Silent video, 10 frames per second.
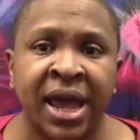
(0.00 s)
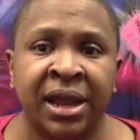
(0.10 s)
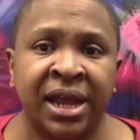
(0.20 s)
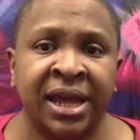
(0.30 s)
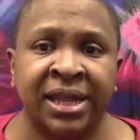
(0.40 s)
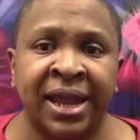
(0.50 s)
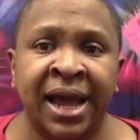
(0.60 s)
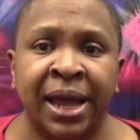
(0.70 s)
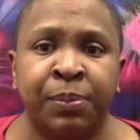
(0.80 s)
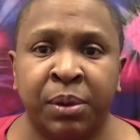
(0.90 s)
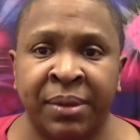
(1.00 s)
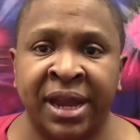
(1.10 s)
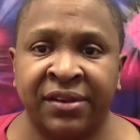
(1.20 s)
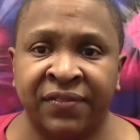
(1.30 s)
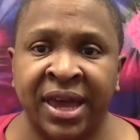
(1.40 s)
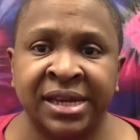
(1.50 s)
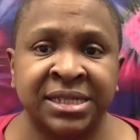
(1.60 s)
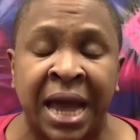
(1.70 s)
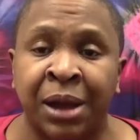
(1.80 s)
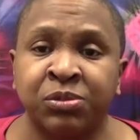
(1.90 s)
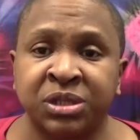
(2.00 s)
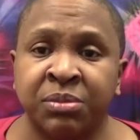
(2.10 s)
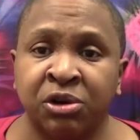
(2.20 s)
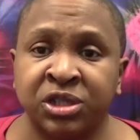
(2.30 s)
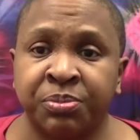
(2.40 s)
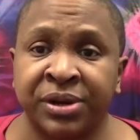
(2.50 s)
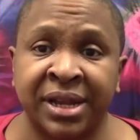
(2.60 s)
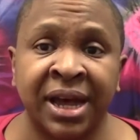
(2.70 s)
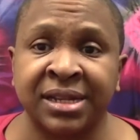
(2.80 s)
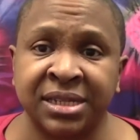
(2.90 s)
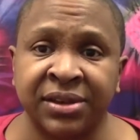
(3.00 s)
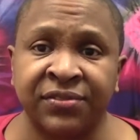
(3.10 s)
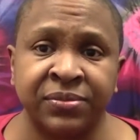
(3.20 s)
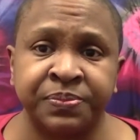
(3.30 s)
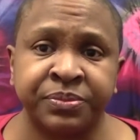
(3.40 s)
And in that hypomanic phase, I was most productive.